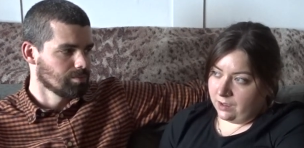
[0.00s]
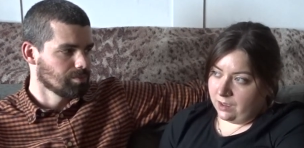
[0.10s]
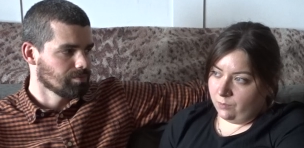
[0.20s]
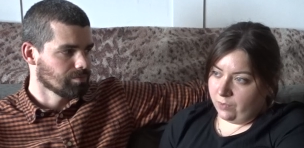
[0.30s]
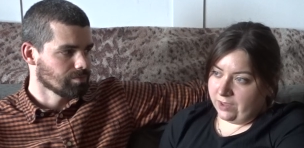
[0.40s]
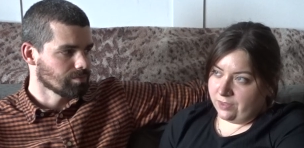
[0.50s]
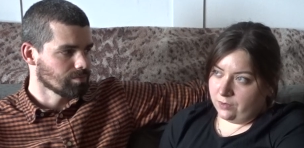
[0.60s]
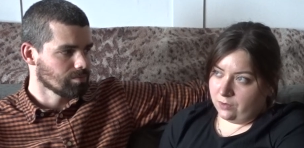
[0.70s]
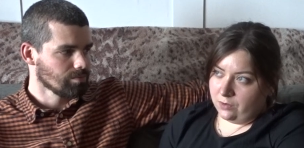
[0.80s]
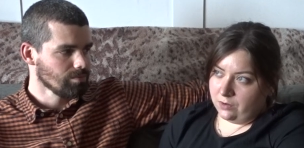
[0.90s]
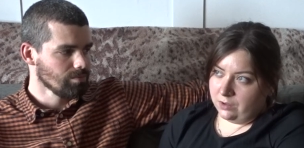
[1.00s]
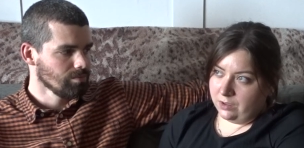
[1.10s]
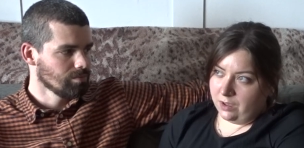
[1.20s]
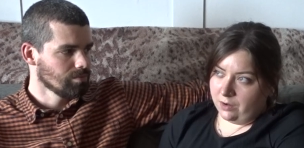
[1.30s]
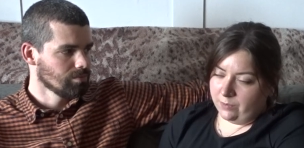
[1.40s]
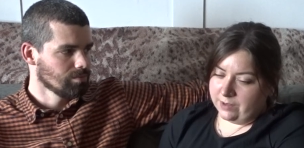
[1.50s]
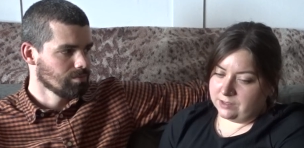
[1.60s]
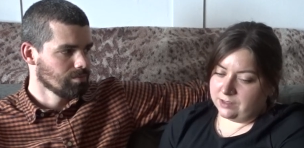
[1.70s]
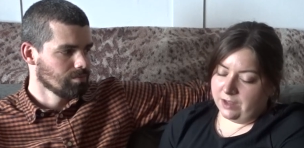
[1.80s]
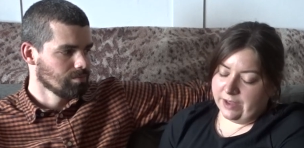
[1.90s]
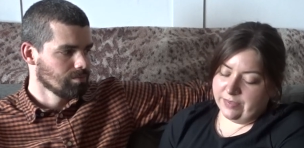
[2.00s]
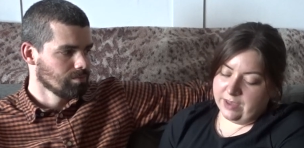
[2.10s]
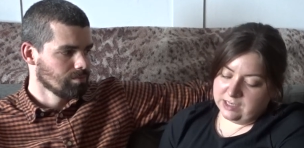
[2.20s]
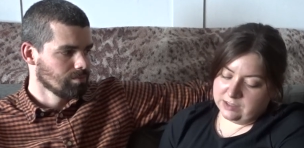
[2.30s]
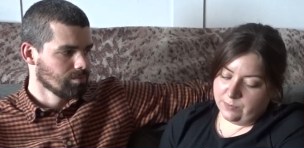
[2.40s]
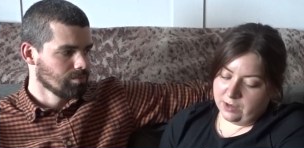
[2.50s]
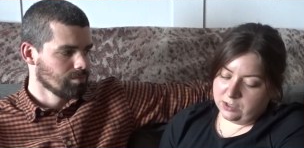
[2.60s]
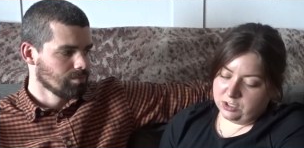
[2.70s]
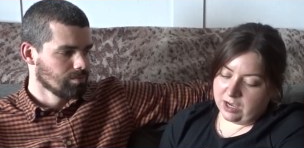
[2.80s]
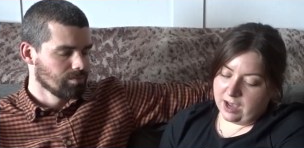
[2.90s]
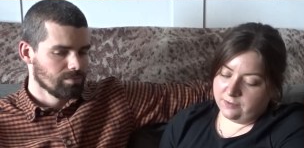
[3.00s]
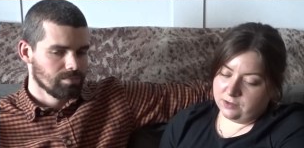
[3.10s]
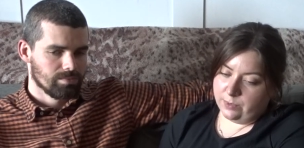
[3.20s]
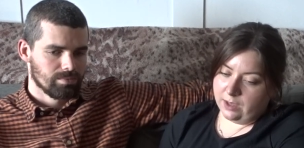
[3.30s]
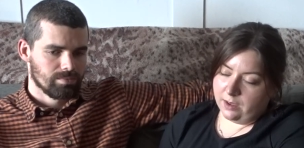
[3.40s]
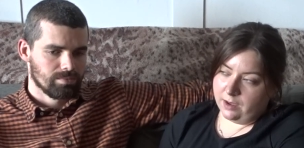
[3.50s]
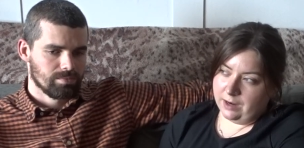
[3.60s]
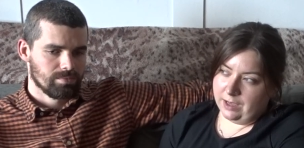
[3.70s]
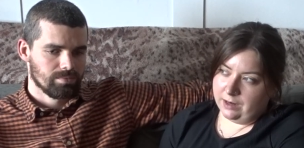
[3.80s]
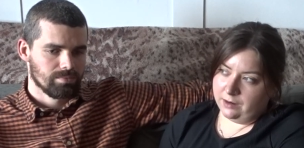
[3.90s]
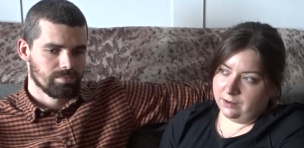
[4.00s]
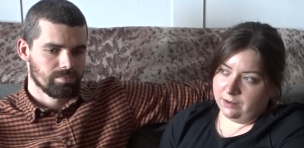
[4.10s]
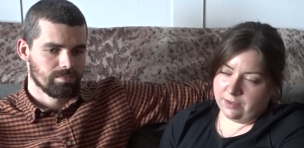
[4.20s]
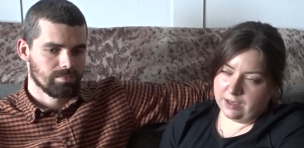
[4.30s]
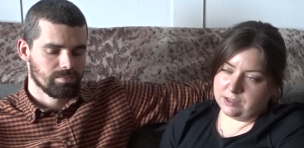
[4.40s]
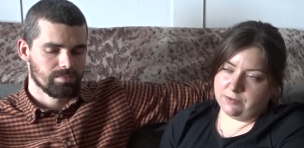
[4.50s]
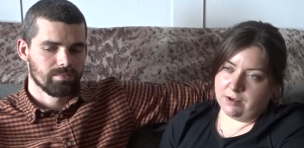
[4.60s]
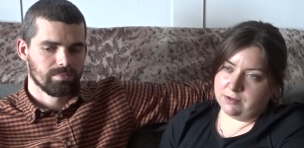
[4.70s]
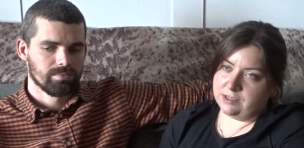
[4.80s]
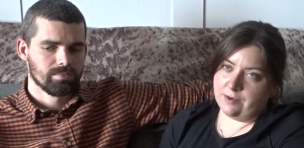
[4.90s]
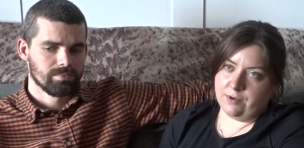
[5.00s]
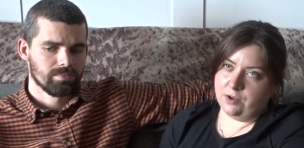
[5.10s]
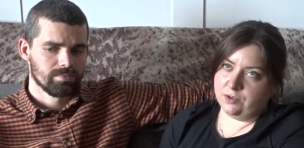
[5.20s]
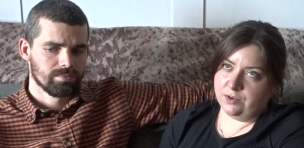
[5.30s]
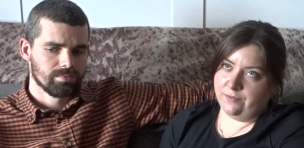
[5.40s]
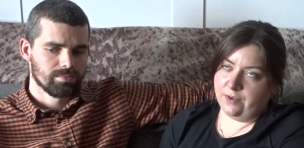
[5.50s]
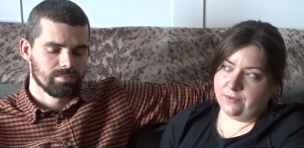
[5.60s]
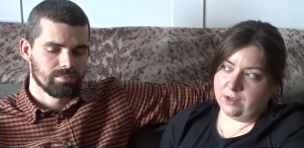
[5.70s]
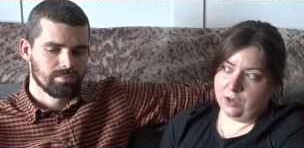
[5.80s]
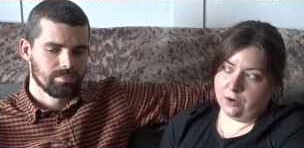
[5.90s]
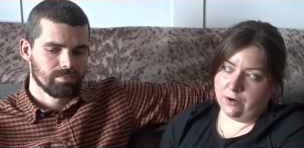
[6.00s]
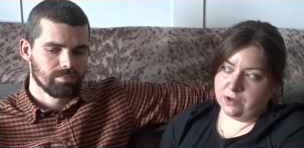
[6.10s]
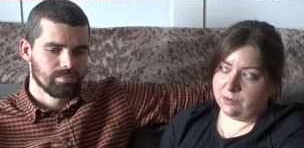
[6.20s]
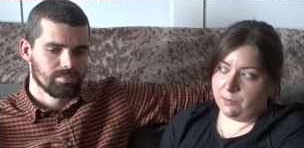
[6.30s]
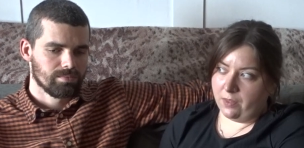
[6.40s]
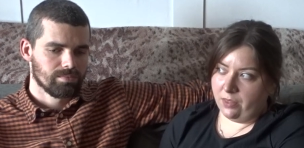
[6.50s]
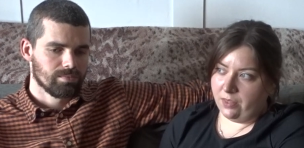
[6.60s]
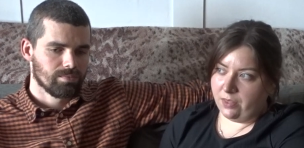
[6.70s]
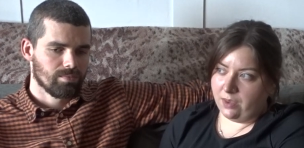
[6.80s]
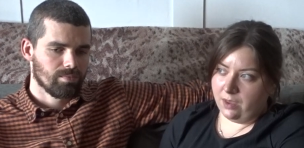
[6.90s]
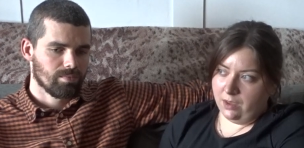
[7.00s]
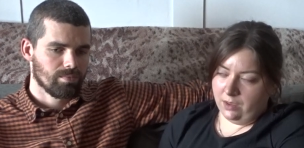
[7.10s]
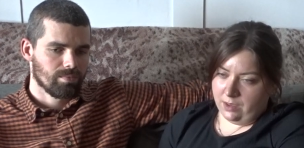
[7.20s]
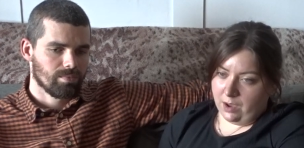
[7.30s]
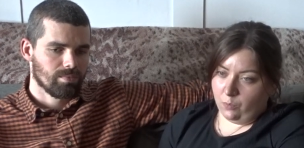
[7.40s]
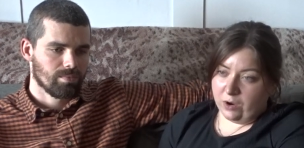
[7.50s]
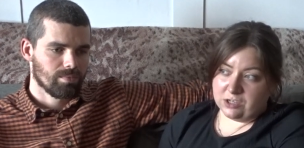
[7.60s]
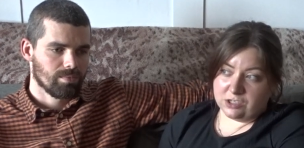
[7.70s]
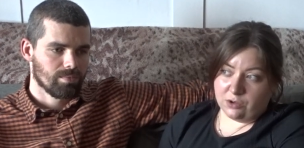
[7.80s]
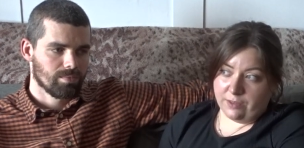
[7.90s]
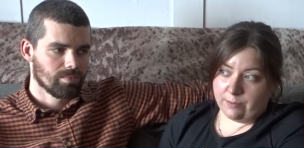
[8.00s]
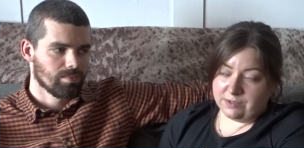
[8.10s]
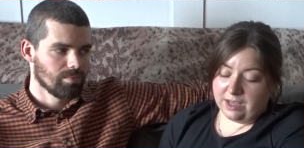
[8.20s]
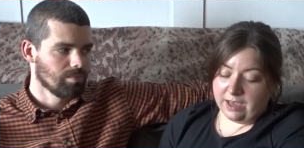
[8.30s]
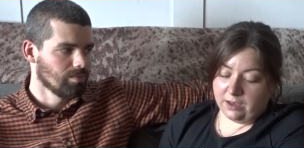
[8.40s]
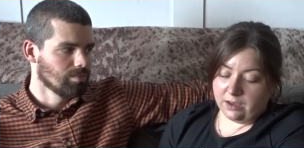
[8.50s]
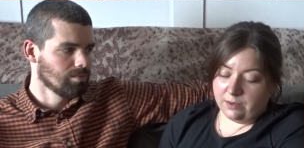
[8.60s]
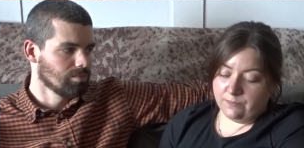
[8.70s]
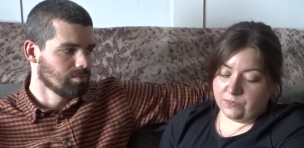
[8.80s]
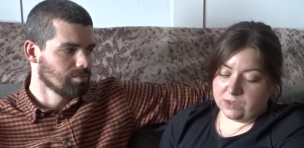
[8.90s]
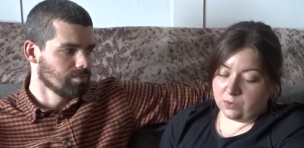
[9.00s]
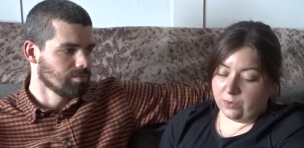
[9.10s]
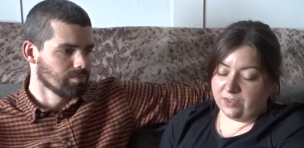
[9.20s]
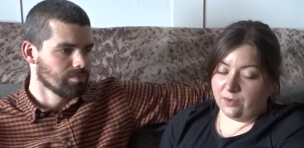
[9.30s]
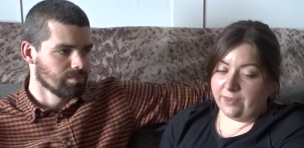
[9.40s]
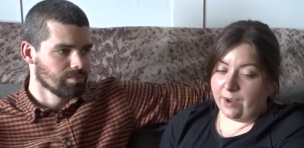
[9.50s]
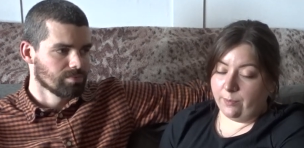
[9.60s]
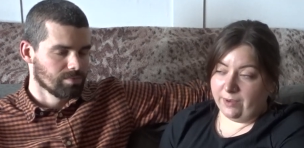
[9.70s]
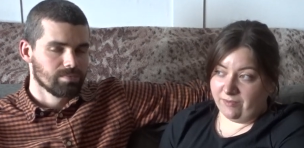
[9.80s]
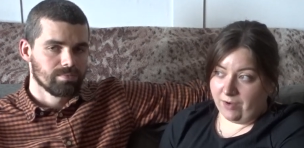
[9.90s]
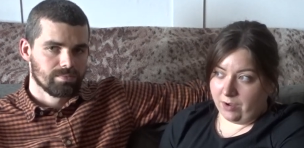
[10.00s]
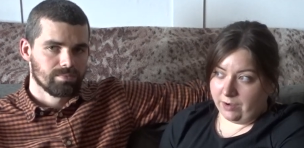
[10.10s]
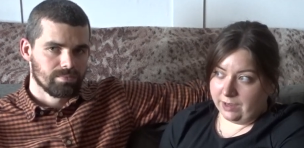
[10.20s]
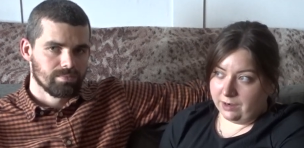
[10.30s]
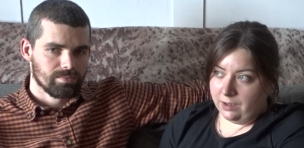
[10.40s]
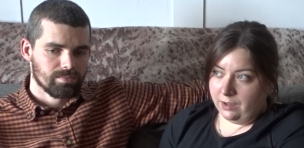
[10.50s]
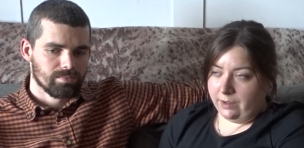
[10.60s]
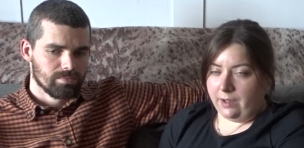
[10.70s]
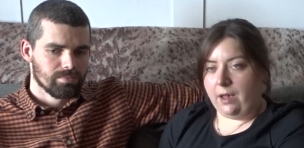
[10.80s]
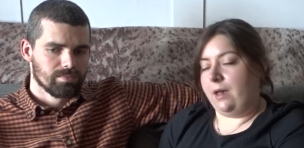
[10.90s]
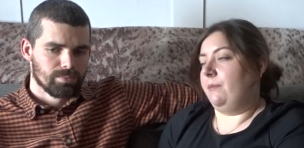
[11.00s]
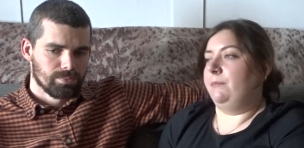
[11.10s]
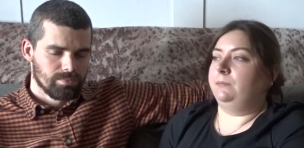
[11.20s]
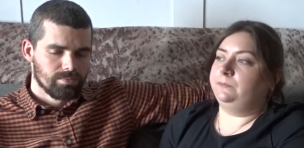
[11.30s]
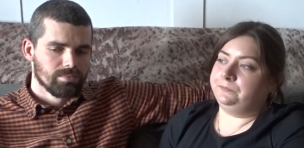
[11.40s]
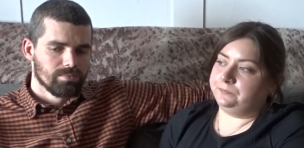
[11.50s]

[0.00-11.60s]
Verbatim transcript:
Speaker 1: and we thought, oh, it's like this much you have to be earning. I think it's around 750 euros a month. And we just thought that was hmm. income, so we thought that would be fine. Um,